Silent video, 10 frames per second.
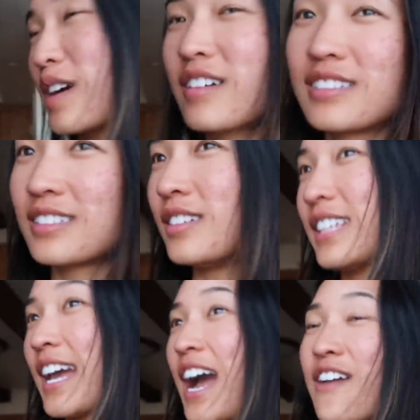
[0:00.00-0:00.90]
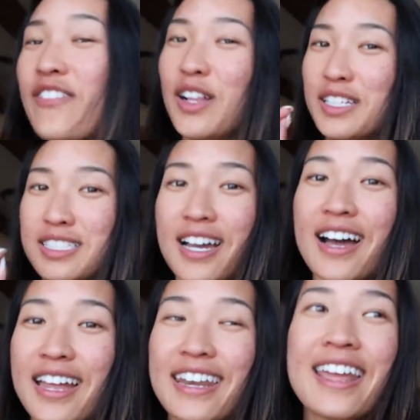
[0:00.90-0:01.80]
around all day. I fell a
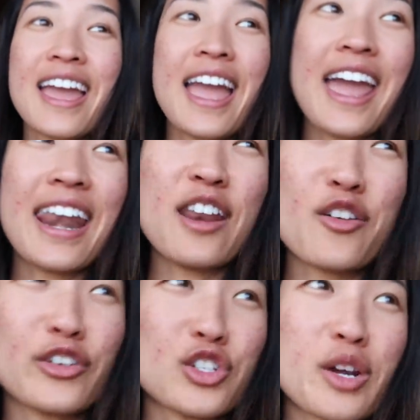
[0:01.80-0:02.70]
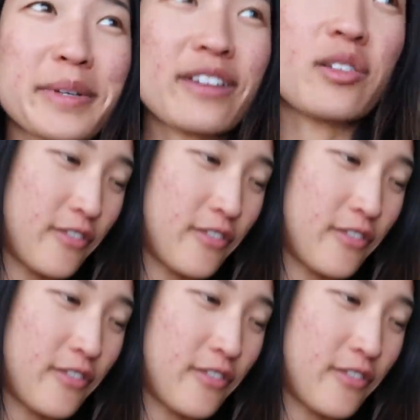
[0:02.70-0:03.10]
ton, and I know for sure I'm gonna have a